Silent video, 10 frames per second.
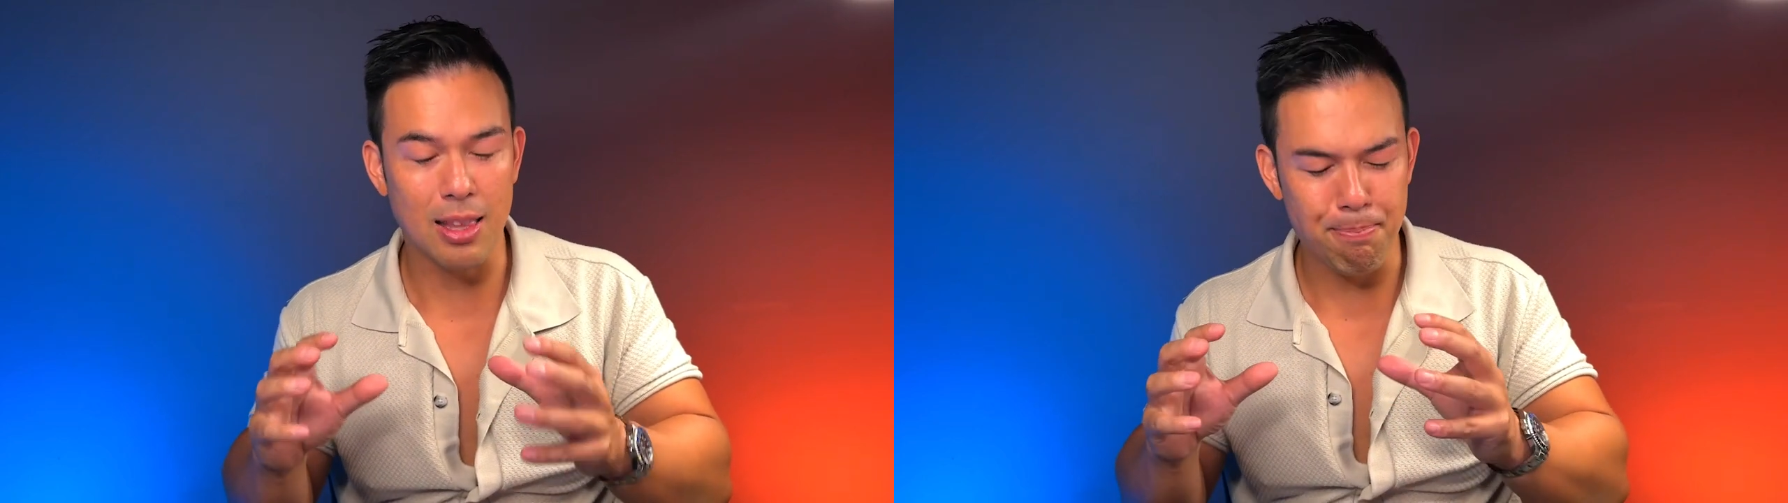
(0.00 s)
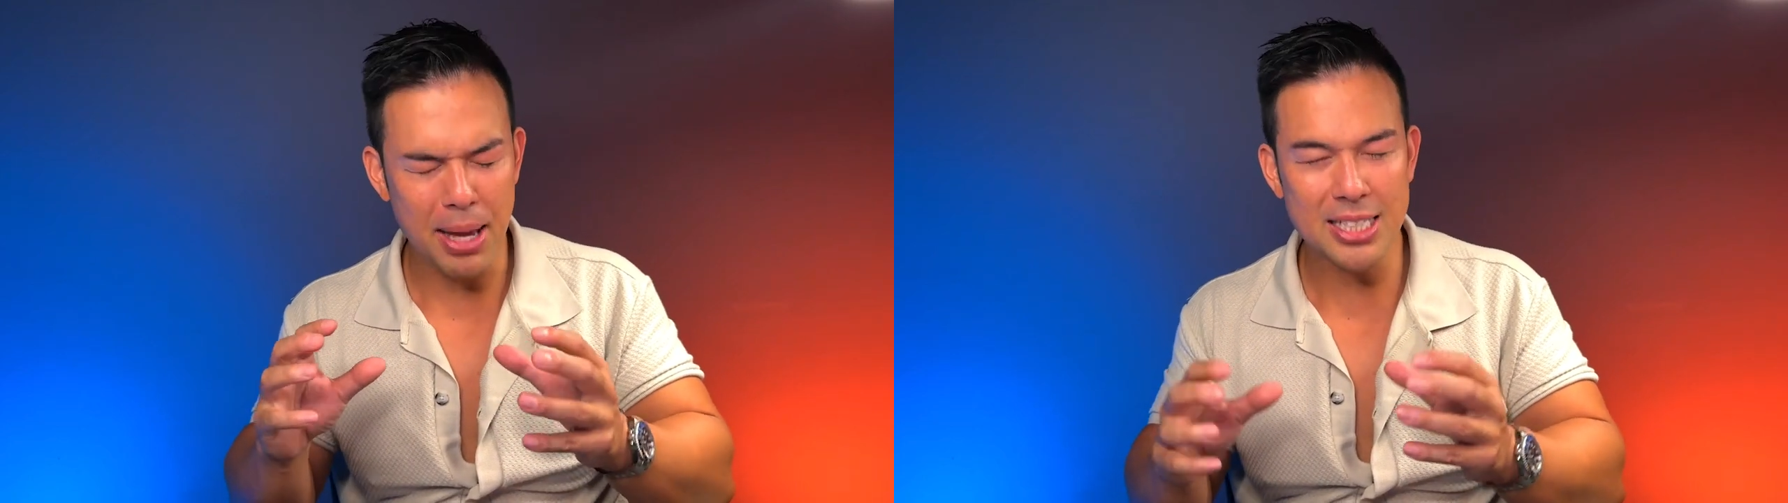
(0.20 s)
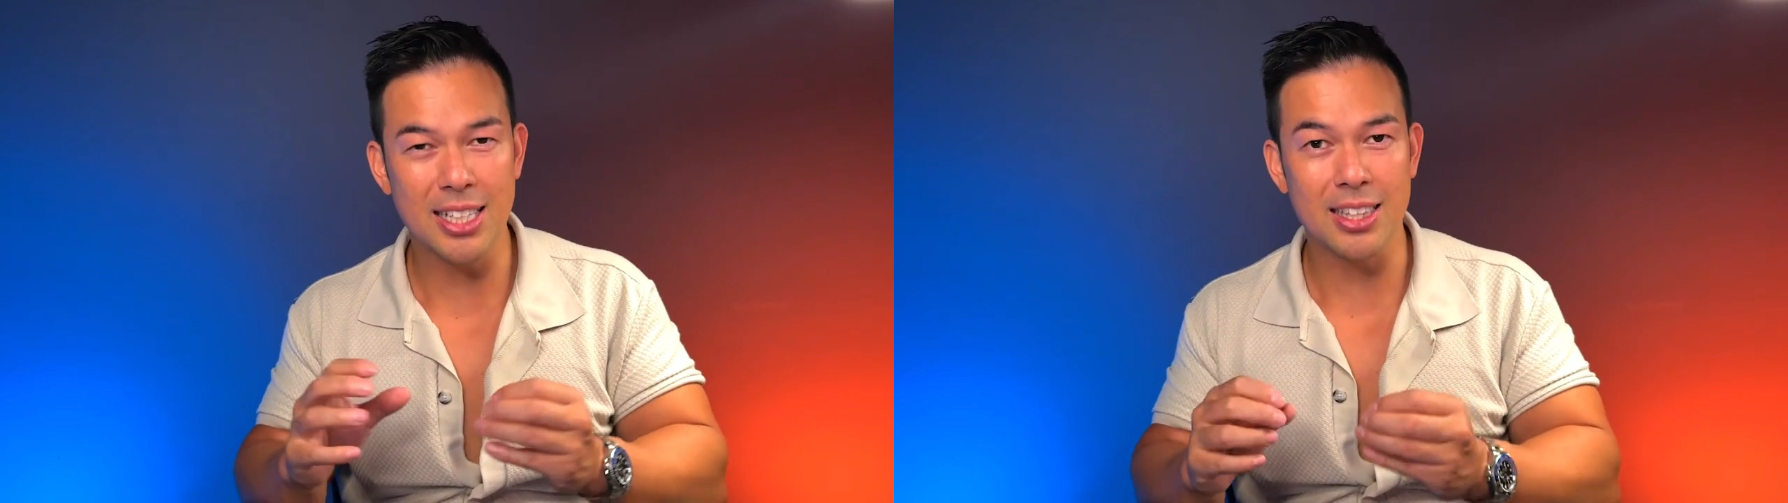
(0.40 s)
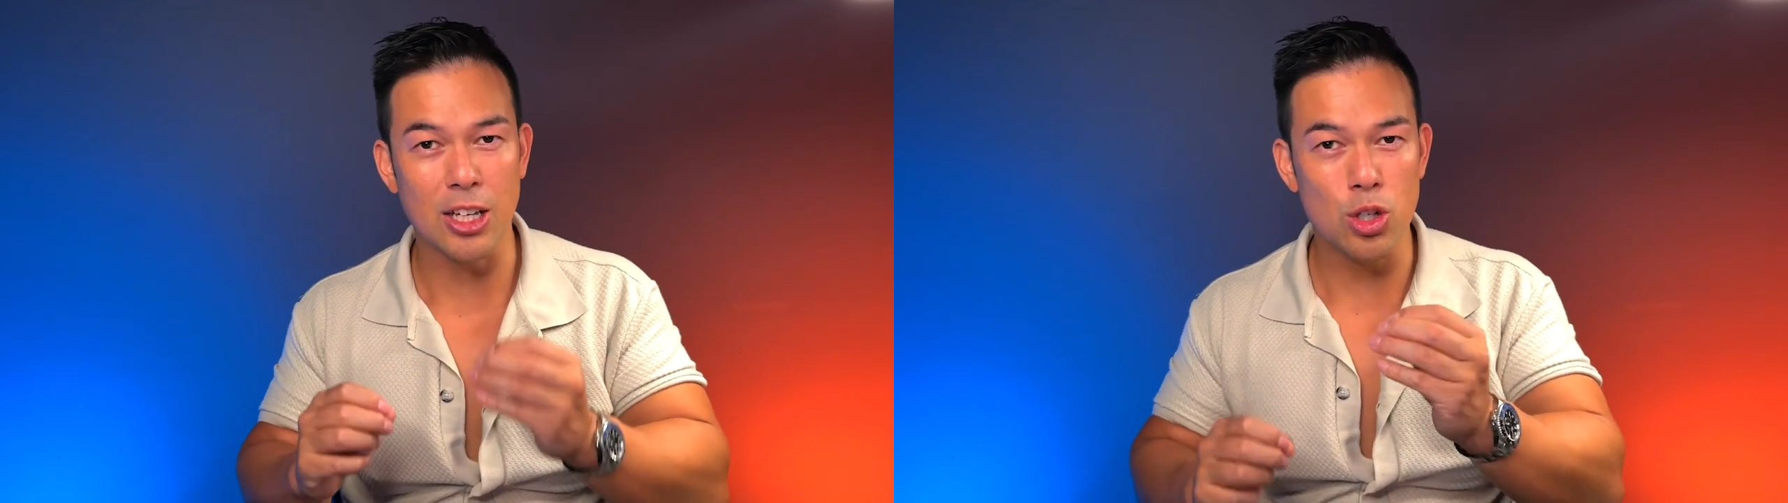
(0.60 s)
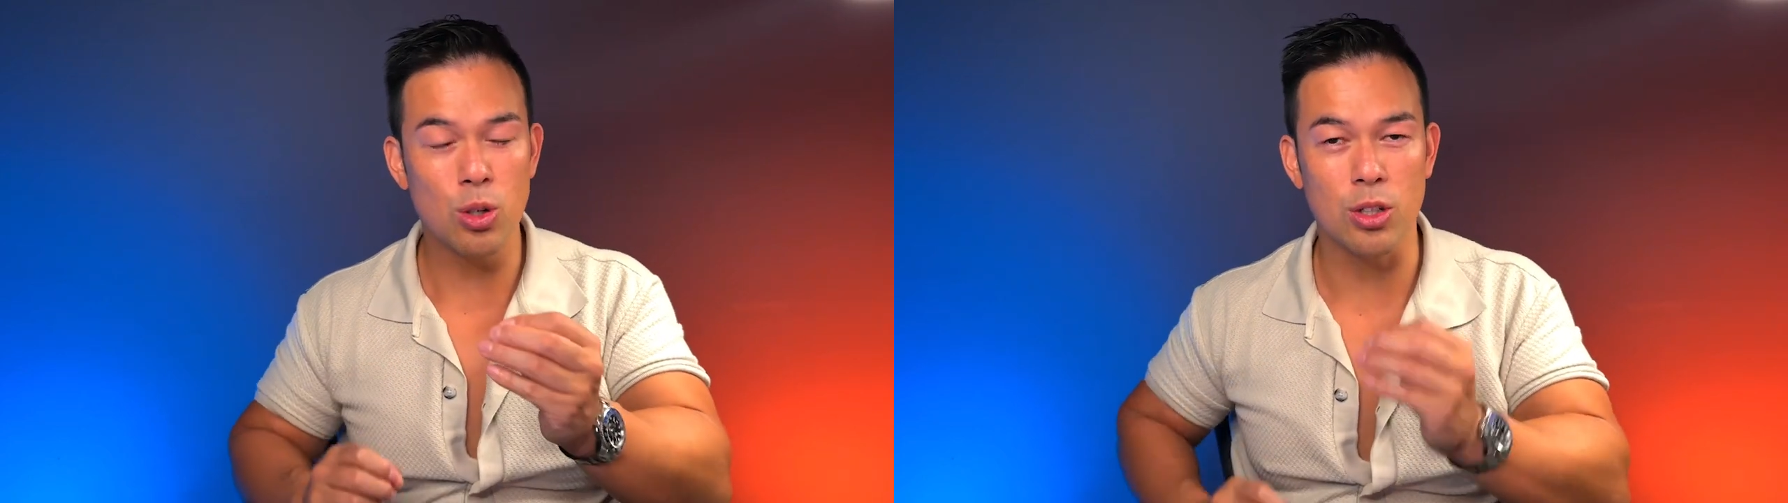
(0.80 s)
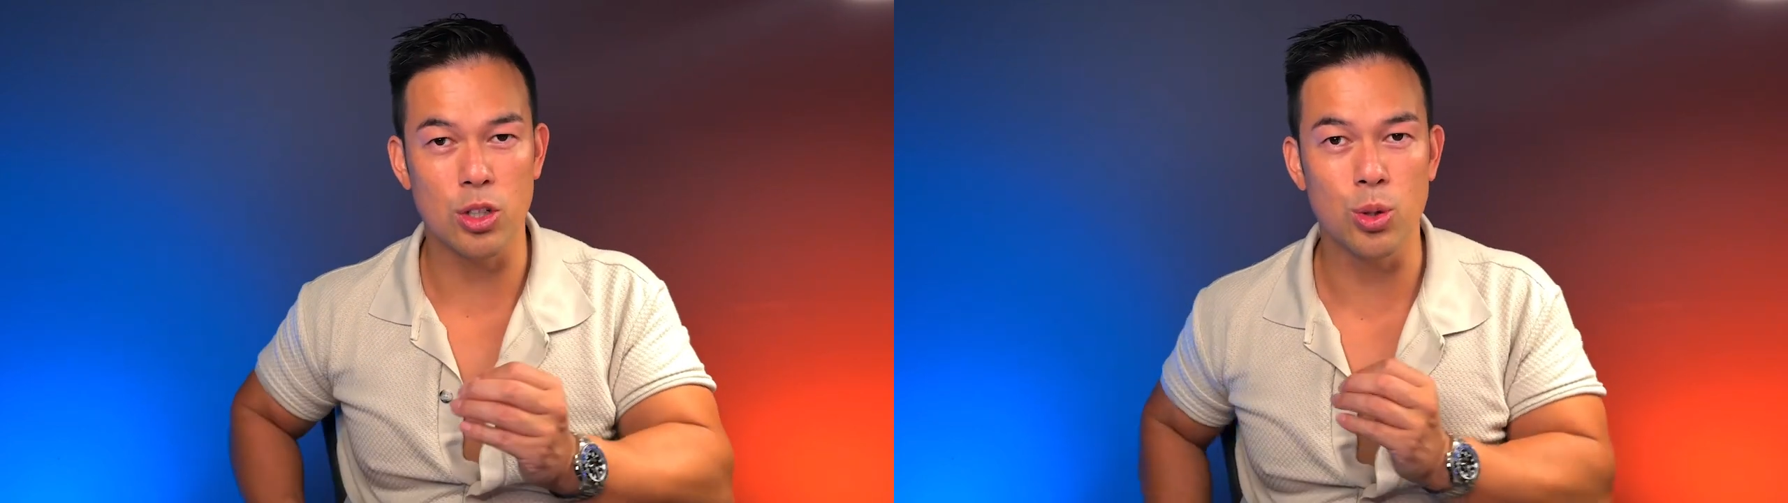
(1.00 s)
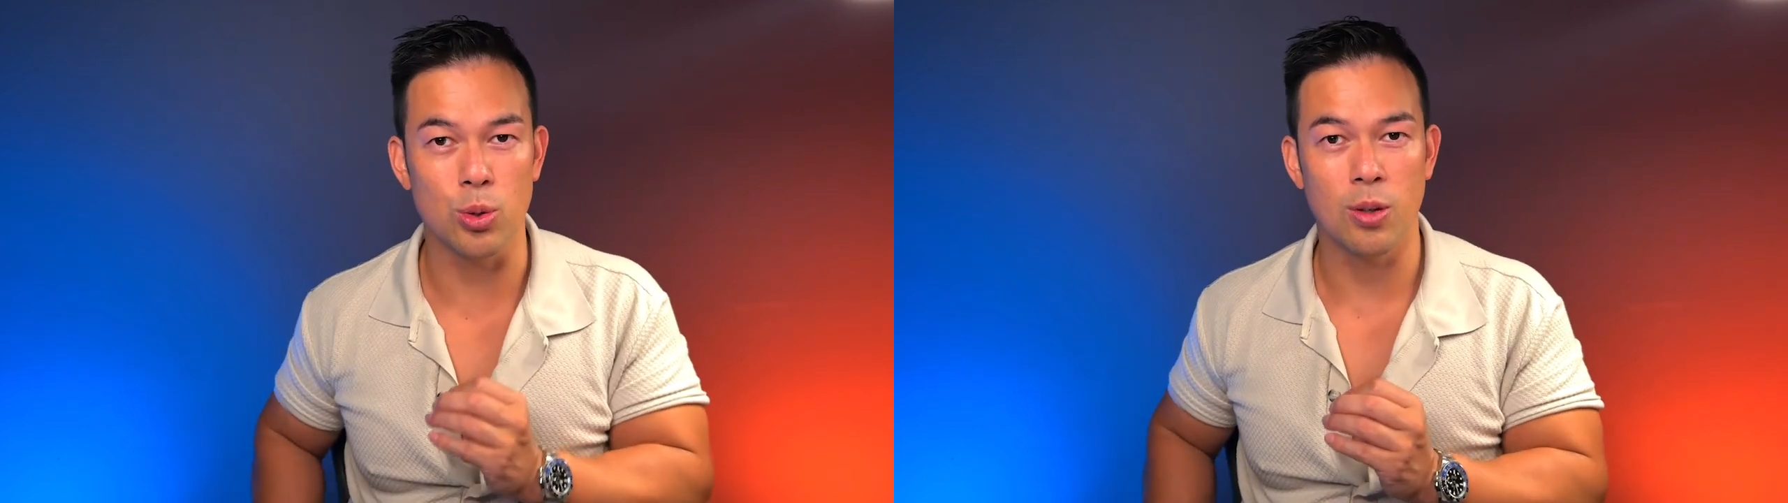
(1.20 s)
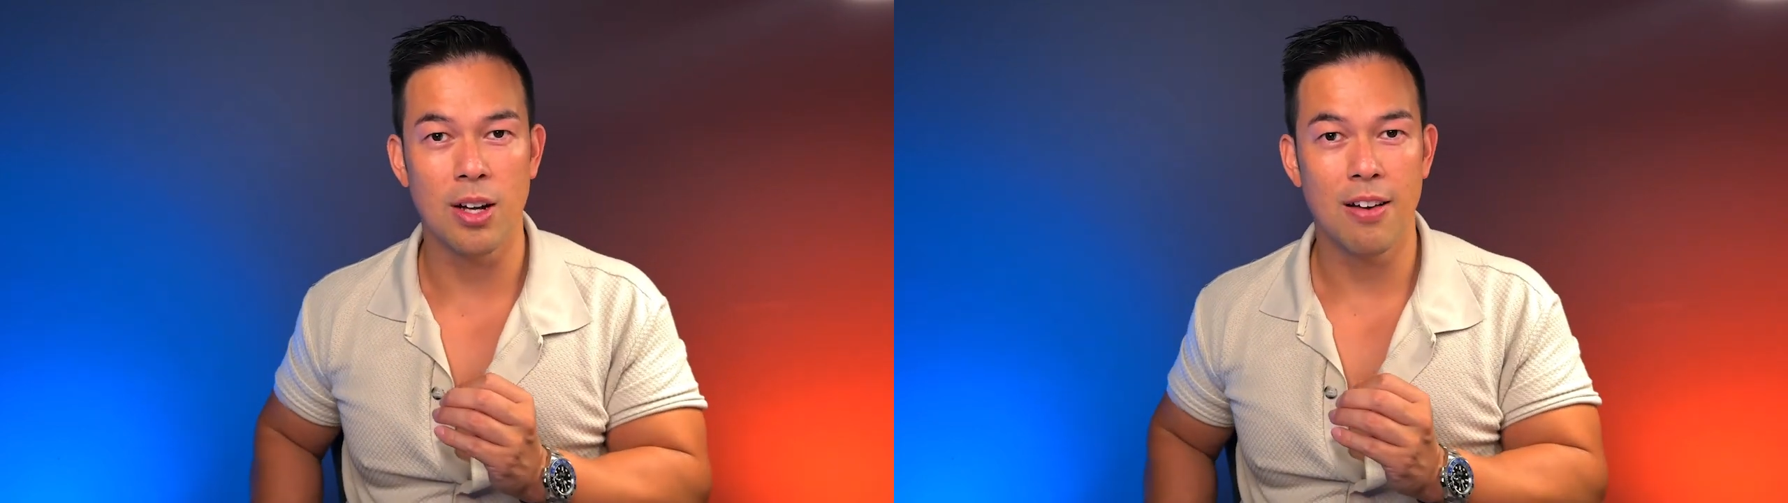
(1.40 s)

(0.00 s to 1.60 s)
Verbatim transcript: The best thing that you could do